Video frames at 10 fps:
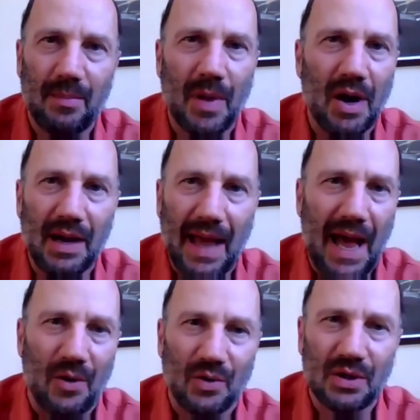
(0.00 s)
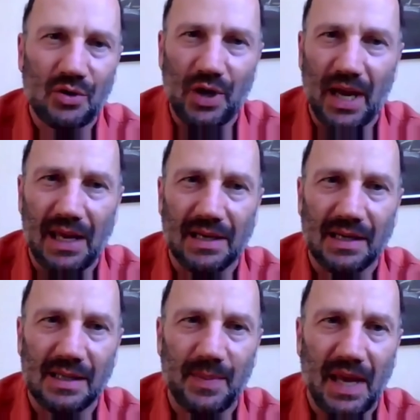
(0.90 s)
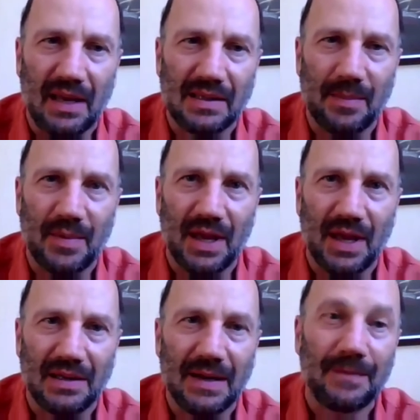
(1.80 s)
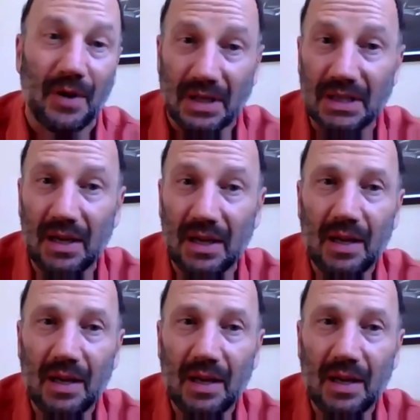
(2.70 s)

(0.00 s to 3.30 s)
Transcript: mark out trade as being something different